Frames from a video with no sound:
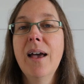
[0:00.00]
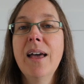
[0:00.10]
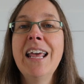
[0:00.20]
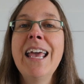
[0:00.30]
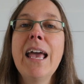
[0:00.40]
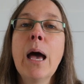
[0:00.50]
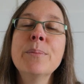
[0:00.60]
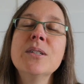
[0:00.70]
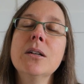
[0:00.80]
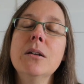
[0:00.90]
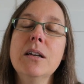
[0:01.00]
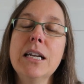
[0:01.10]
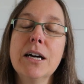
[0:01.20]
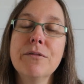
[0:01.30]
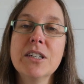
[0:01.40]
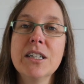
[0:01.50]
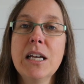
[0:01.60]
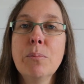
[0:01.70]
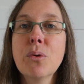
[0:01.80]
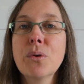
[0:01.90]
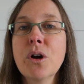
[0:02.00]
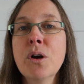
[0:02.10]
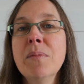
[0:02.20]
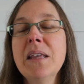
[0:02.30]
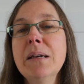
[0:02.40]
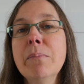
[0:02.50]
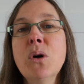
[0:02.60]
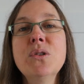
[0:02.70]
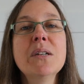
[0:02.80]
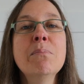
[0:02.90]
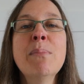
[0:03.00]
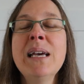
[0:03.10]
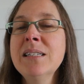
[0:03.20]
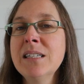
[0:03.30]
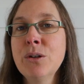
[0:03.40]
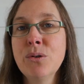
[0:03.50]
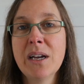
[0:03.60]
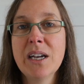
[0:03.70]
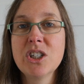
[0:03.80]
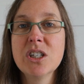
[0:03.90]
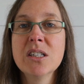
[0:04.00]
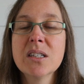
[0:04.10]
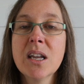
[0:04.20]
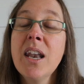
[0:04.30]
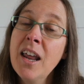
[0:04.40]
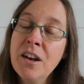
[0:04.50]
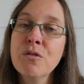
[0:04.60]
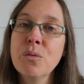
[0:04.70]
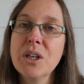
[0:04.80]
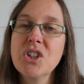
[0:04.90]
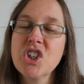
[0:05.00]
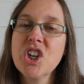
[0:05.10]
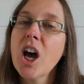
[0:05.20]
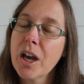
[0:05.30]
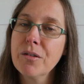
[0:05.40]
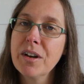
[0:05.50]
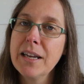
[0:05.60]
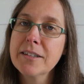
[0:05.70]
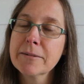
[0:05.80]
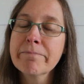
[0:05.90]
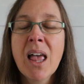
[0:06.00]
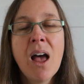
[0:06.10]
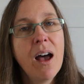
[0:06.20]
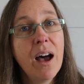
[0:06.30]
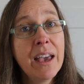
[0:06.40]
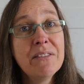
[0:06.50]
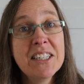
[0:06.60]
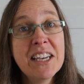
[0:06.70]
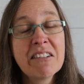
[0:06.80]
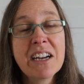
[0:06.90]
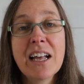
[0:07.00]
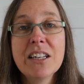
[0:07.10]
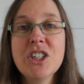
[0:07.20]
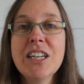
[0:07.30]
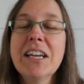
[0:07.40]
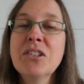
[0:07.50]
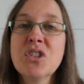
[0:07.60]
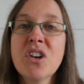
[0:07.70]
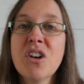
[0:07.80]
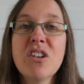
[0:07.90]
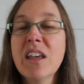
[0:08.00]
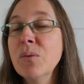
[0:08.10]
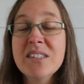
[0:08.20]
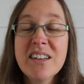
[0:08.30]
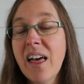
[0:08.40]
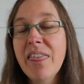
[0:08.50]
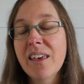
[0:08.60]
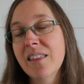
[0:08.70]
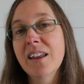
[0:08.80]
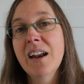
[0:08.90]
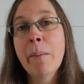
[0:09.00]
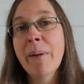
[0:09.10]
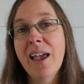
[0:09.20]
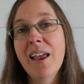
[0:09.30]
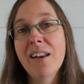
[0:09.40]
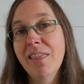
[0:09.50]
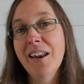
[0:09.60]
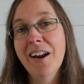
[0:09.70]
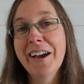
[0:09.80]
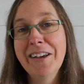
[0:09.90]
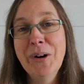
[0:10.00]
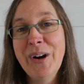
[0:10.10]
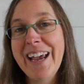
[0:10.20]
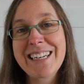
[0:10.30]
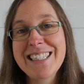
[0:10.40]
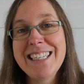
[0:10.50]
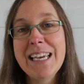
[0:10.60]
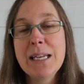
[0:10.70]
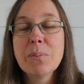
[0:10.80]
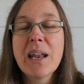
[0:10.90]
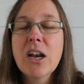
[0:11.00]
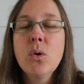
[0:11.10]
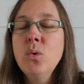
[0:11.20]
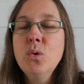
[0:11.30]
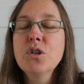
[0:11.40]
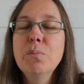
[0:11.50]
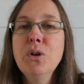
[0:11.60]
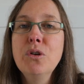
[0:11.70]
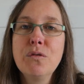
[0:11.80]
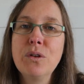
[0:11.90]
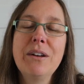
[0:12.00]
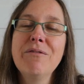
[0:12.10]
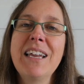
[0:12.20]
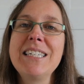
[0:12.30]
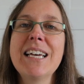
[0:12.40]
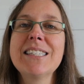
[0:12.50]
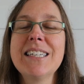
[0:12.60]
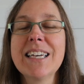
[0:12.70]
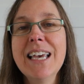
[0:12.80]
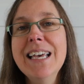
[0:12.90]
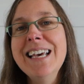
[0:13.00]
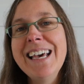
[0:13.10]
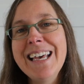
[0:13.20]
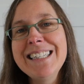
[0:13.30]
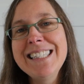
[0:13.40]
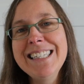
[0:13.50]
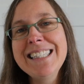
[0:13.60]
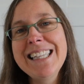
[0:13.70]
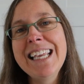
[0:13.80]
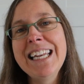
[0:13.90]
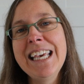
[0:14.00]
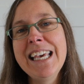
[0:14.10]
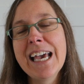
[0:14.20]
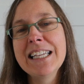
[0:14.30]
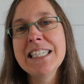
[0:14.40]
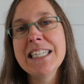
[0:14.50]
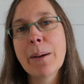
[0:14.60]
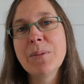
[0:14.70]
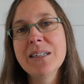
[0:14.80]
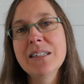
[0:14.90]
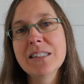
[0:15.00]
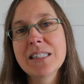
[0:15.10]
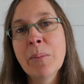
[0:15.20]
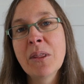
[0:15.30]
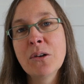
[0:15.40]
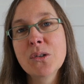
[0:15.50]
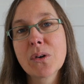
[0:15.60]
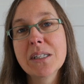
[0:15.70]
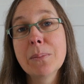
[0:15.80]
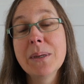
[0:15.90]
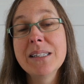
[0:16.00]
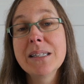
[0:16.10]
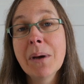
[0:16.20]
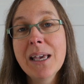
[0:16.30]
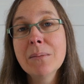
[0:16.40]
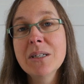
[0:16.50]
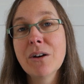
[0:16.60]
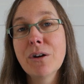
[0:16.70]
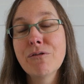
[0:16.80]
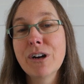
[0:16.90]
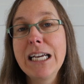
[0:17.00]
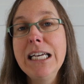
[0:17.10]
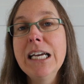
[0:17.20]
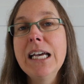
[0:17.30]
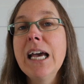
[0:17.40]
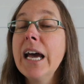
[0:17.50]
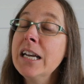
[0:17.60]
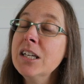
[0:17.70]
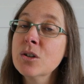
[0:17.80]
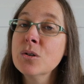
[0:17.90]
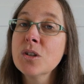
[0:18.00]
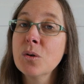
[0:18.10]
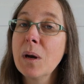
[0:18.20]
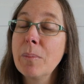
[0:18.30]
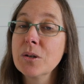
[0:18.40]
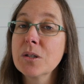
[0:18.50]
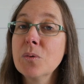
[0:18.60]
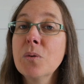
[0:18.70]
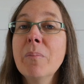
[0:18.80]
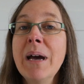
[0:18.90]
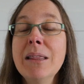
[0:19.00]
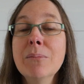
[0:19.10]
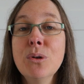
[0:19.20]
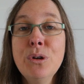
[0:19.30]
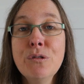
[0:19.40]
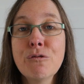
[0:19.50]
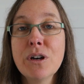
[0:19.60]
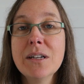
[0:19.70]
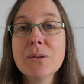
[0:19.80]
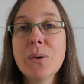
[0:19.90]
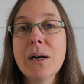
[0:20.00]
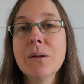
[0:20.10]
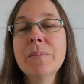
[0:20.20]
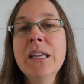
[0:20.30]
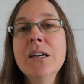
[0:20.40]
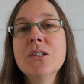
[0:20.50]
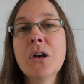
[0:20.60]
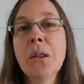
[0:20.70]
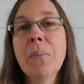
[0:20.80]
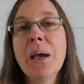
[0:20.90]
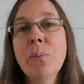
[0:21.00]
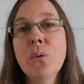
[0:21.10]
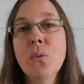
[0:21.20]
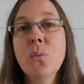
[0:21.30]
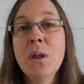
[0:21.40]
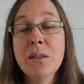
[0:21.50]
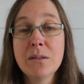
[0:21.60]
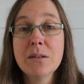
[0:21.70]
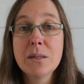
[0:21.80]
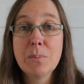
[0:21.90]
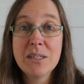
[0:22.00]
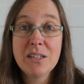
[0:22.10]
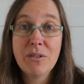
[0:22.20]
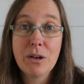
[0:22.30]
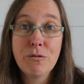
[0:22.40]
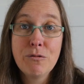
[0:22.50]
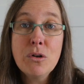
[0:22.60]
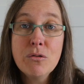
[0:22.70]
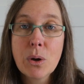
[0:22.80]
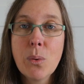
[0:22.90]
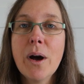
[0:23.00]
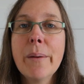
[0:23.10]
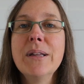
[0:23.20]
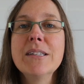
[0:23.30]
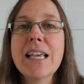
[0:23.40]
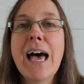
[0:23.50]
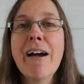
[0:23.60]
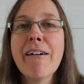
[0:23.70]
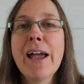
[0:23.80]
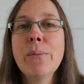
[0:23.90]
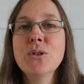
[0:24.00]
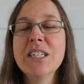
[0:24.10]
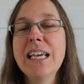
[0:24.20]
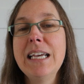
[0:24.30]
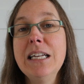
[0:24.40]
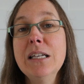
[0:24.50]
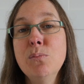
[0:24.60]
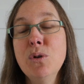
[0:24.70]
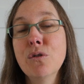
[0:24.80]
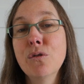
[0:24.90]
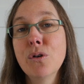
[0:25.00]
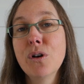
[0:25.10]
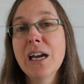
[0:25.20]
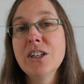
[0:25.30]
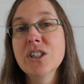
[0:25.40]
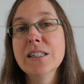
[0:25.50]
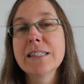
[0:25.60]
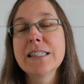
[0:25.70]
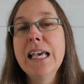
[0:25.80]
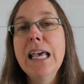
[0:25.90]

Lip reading: And he absolutely loved it. He brought home the most amazing creations, none of which I could eat. I have a dairy allergy, and so there was nothing that he made that I could actually eat, but it all looked beautiful and fantastic. And since then, he has adapted some of those recipes to make them dairy-free, and he's also, where possible, made them gluten-free as well, so that people with specific food requirements are able to eat his beautiful creations.